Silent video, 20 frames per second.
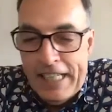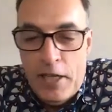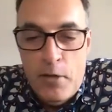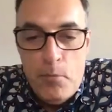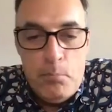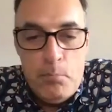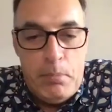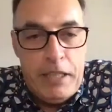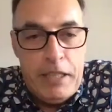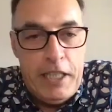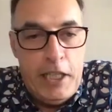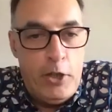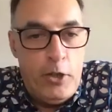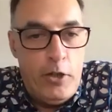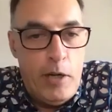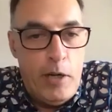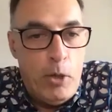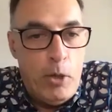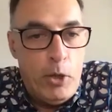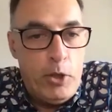
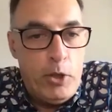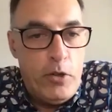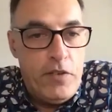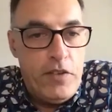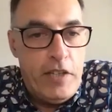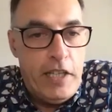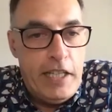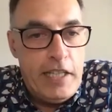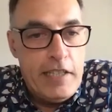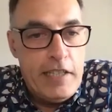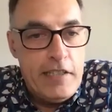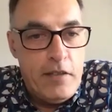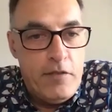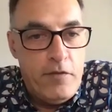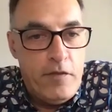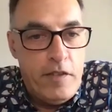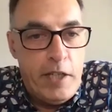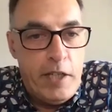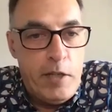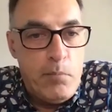particular about your things
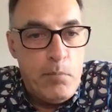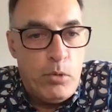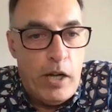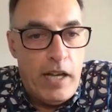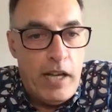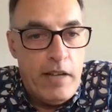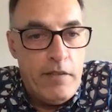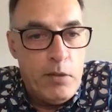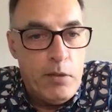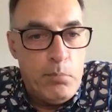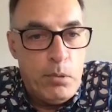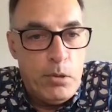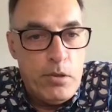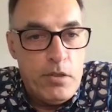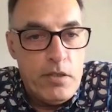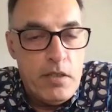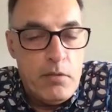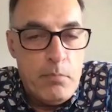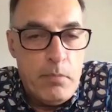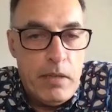and very private
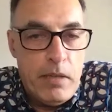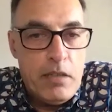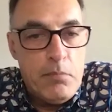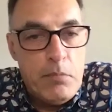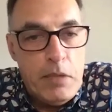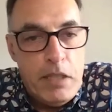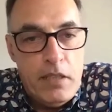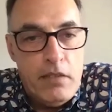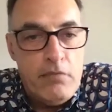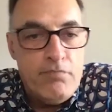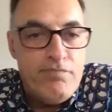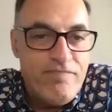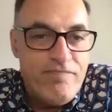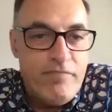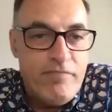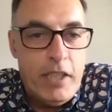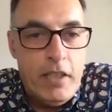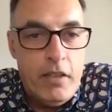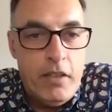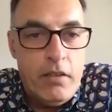person, might be,
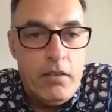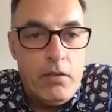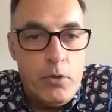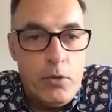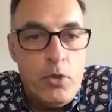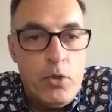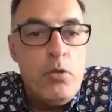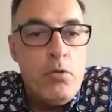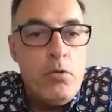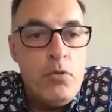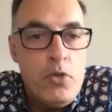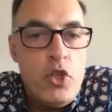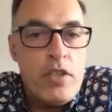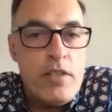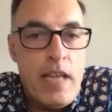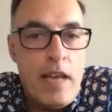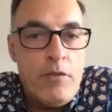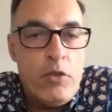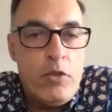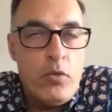you know, you just
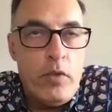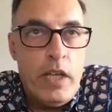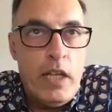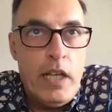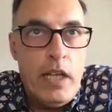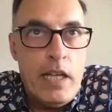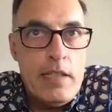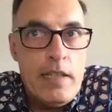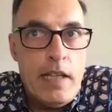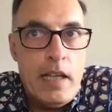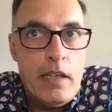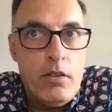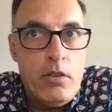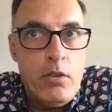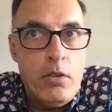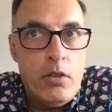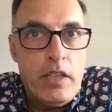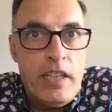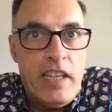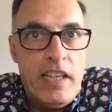have to realize that
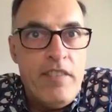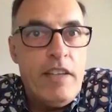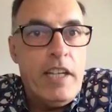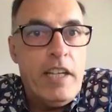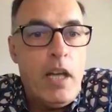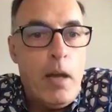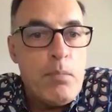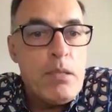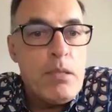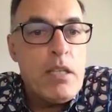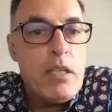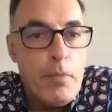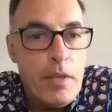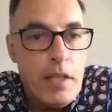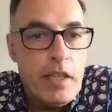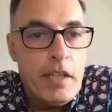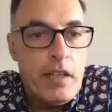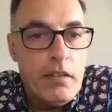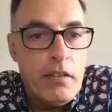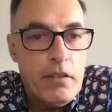you're giving up
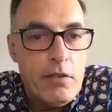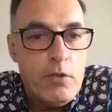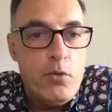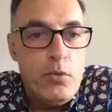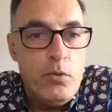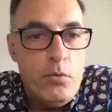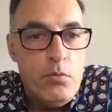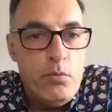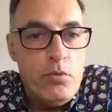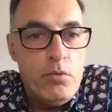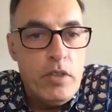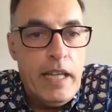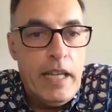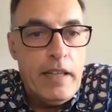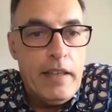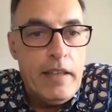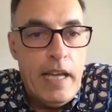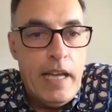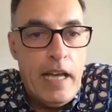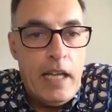something to
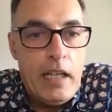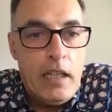get that.